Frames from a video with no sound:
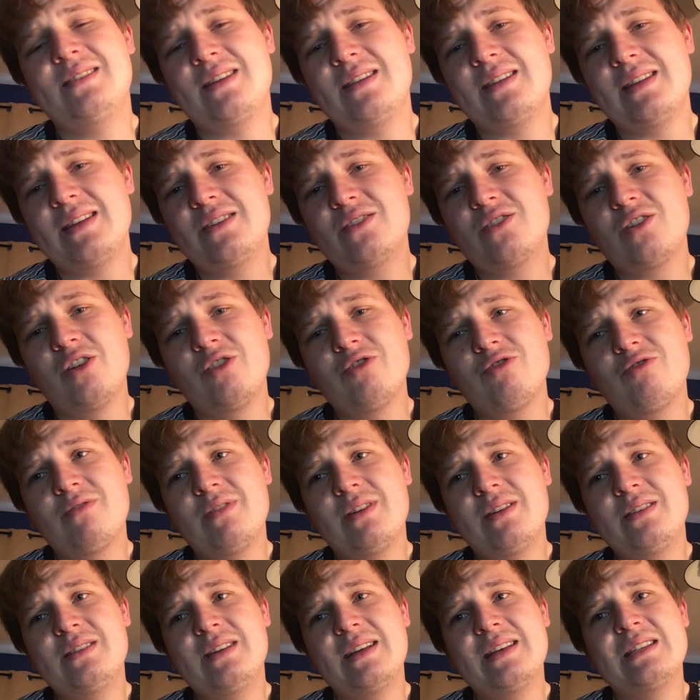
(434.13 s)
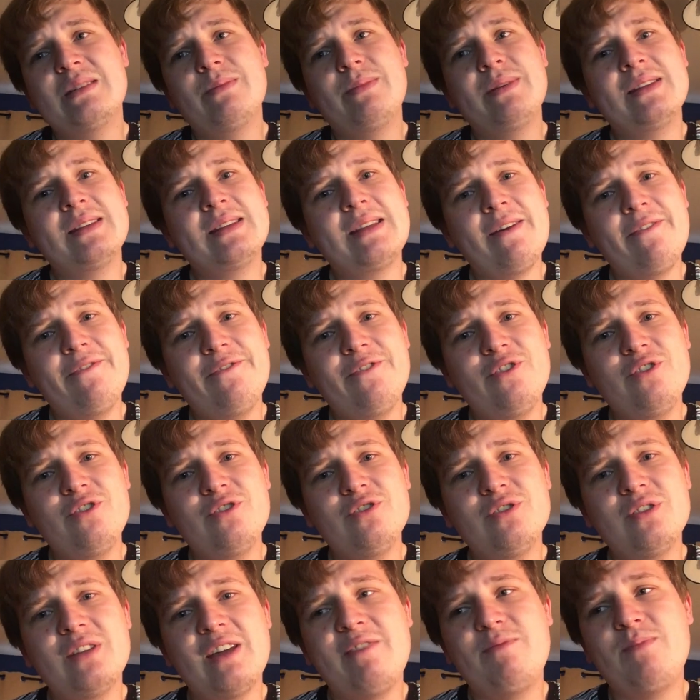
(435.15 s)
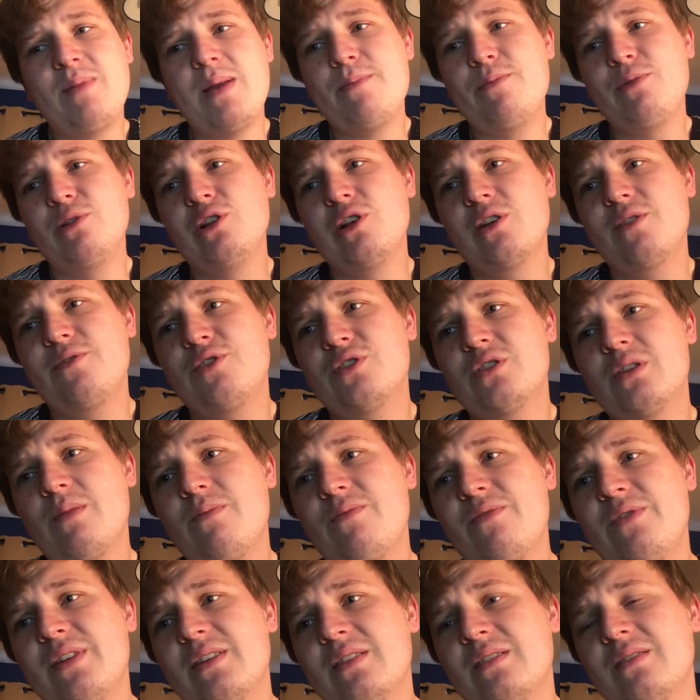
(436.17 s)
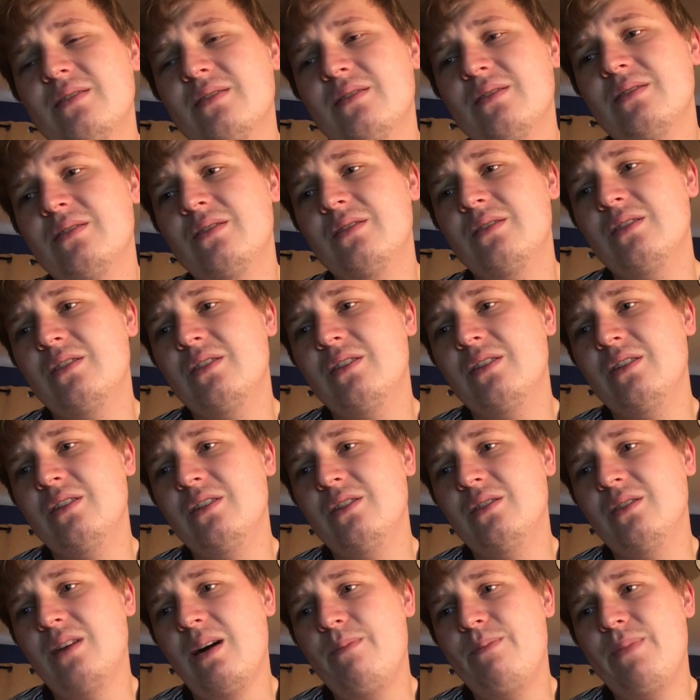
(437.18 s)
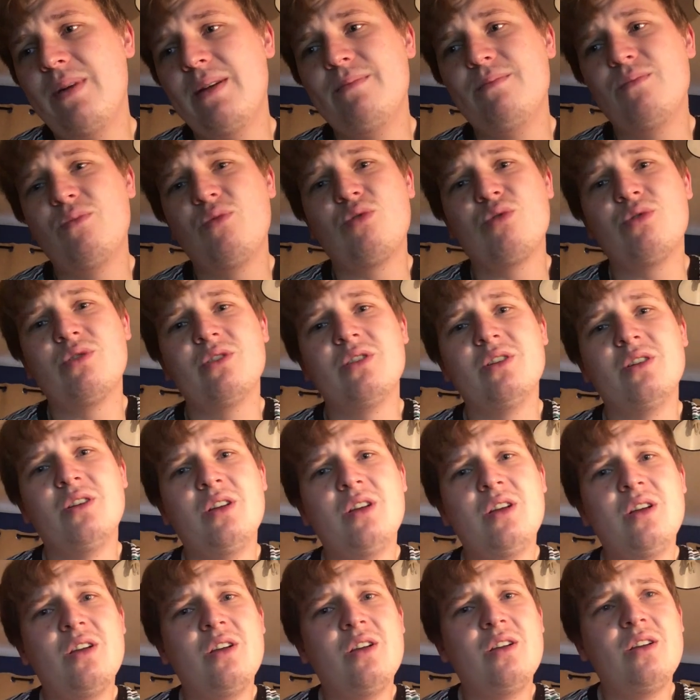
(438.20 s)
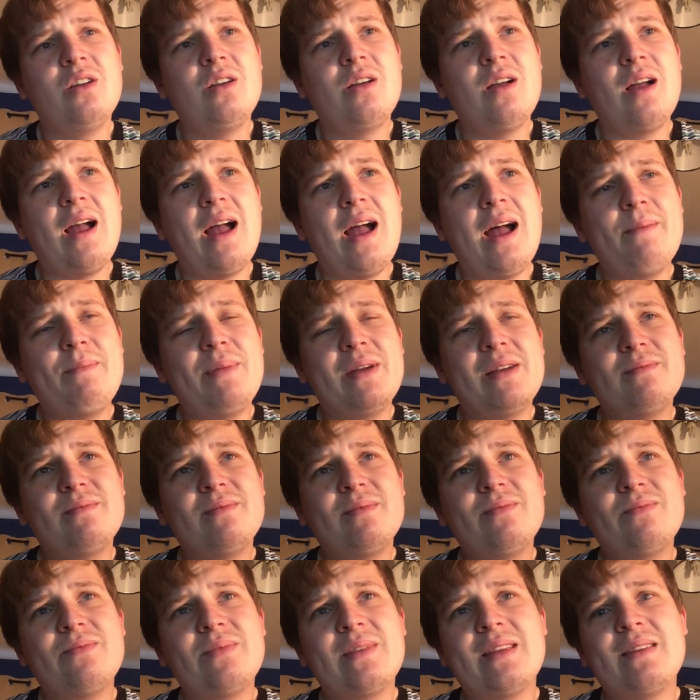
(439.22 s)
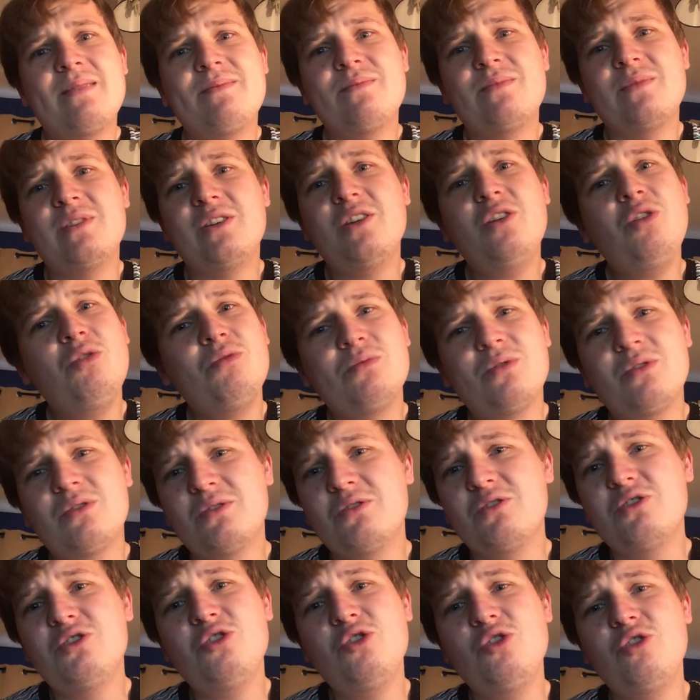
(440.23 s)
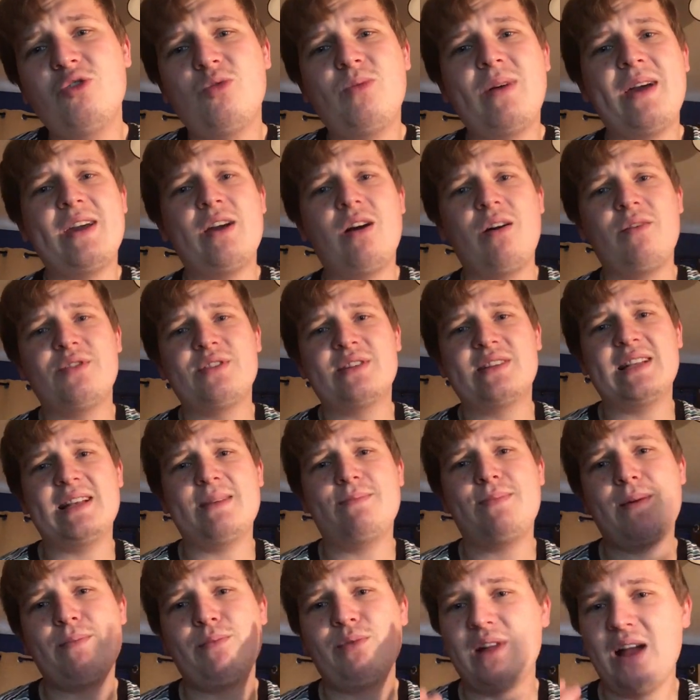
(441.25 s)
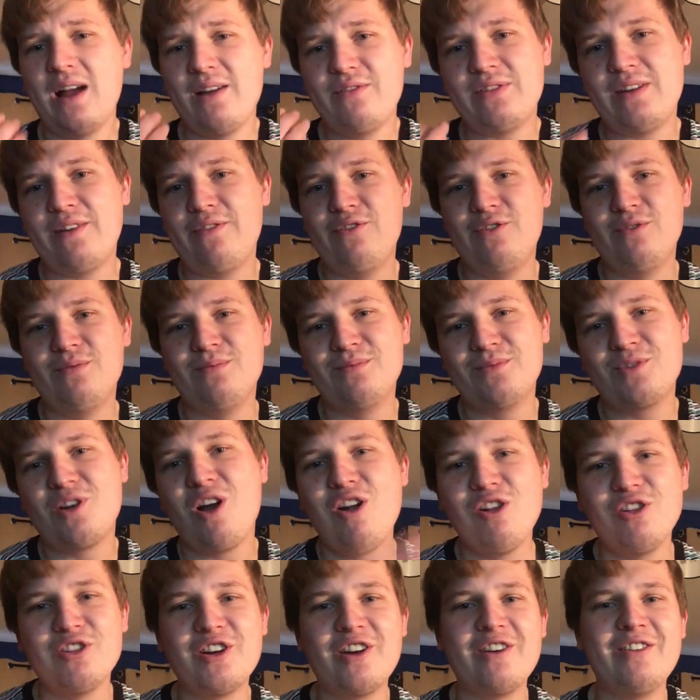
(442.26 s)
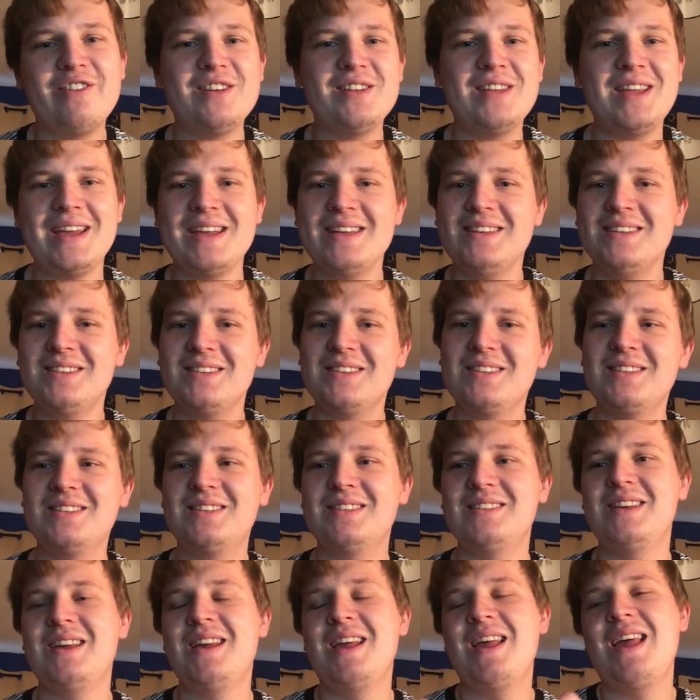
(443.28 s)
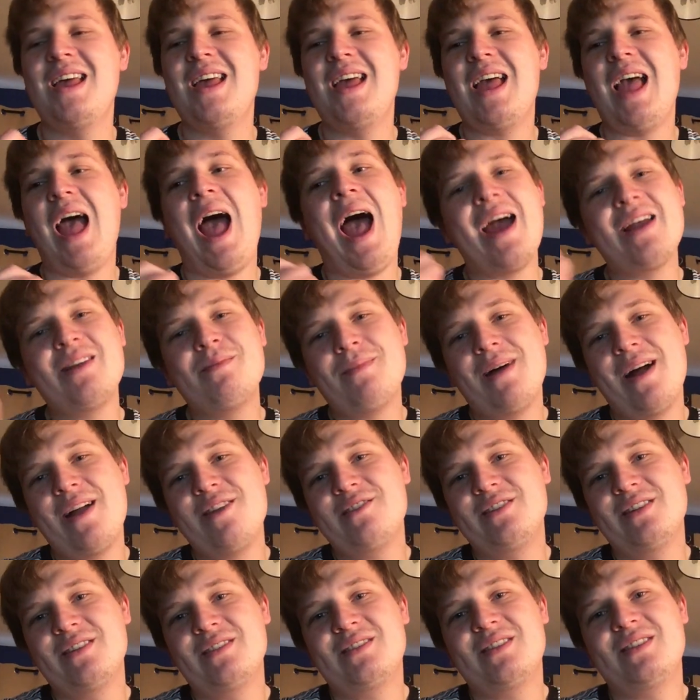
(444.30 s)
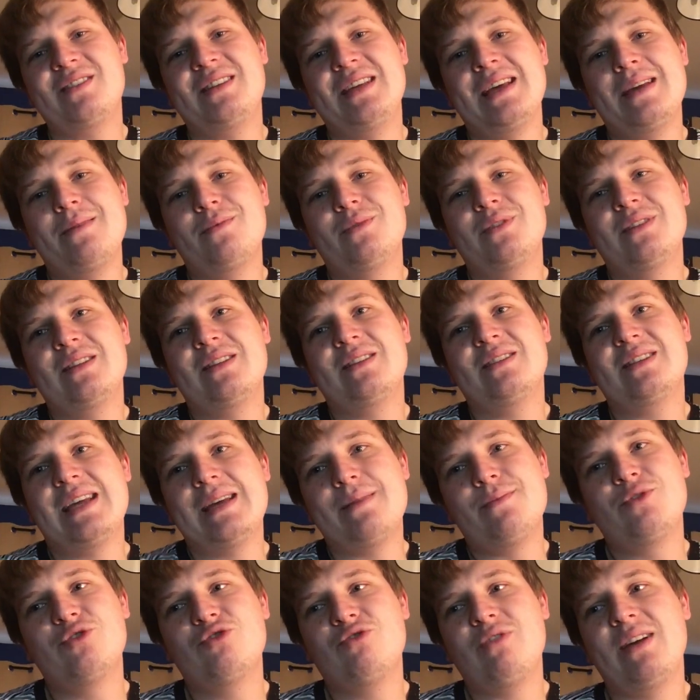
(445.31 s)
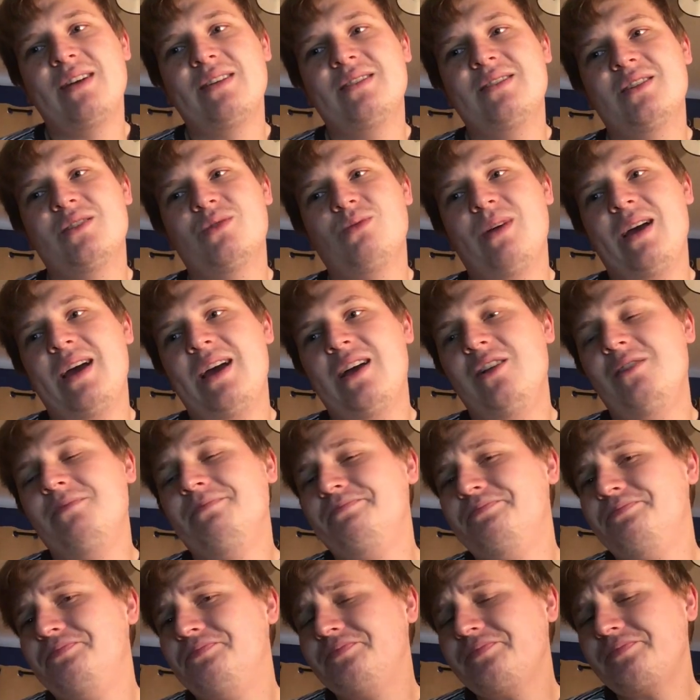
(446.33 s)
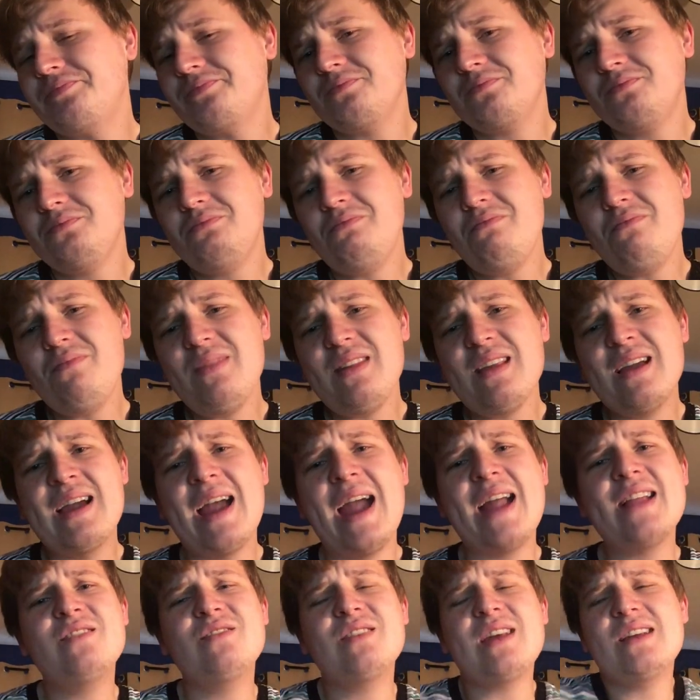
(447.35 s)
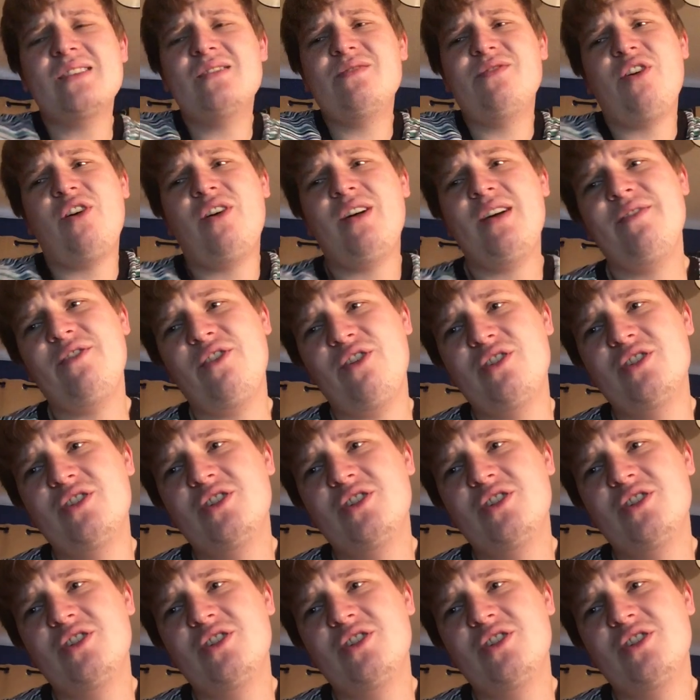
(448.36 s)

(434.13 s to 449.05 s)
in these countries is a bit different, if people look for something, you know, a bit more, a bit, you know the way obviously people have different culinary tastes. I'd imagine it's the same as drinks as well. It's very, very